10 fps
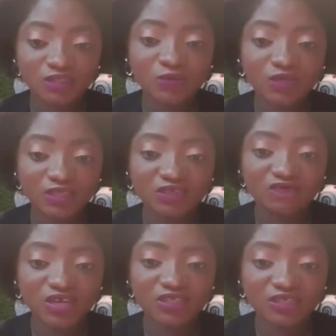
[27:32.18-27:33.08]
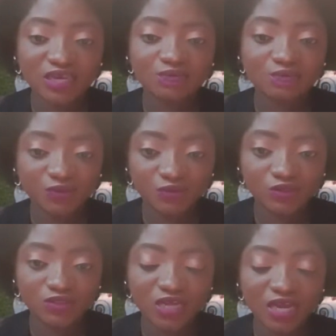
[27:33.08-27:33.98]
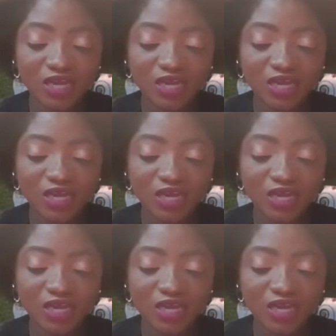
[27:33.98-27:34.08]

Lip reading: this week is the Valentine period,